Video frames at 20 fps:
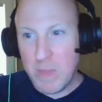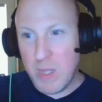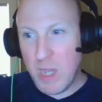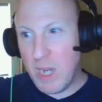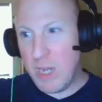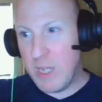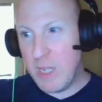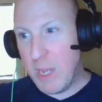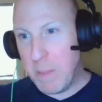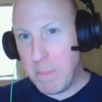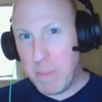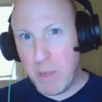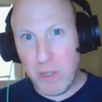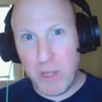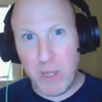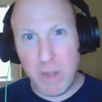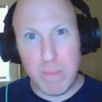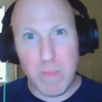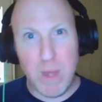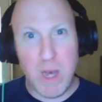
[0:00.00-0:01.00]
kind of like
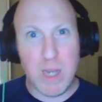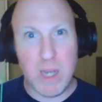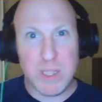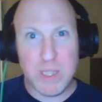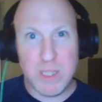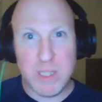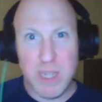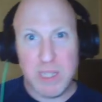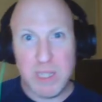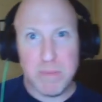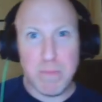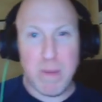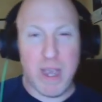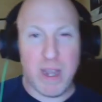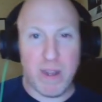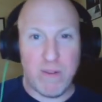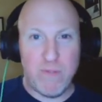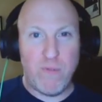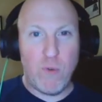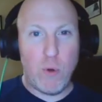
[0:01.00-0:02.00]
building blocks, snakes
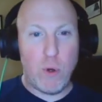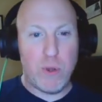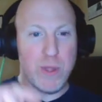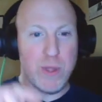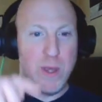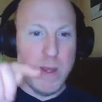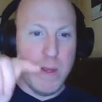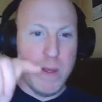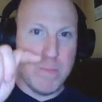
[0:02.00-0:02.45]
back and forth.